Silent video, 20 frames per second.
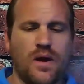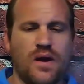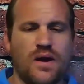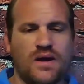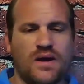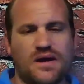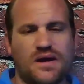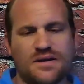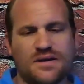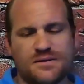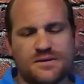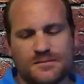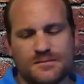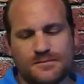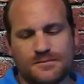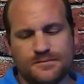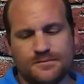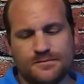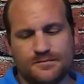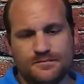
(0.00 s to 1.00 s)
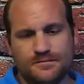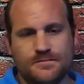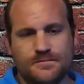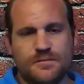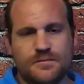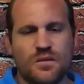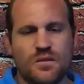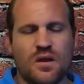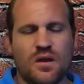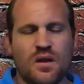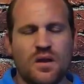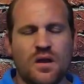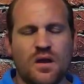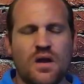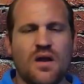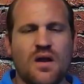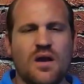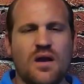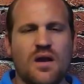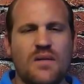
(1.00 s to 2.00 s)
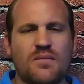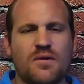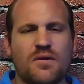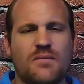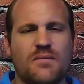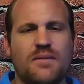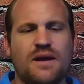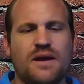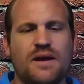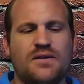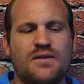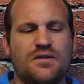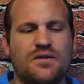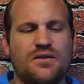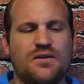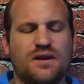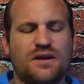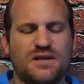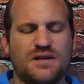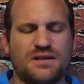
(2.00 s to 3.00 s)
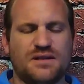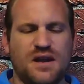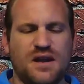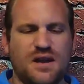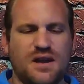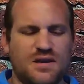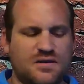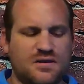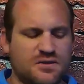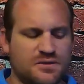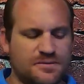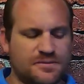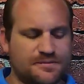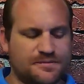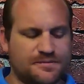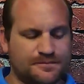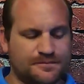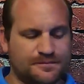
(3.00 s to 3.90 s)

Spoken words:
Alright guys, come back to you on the next ash.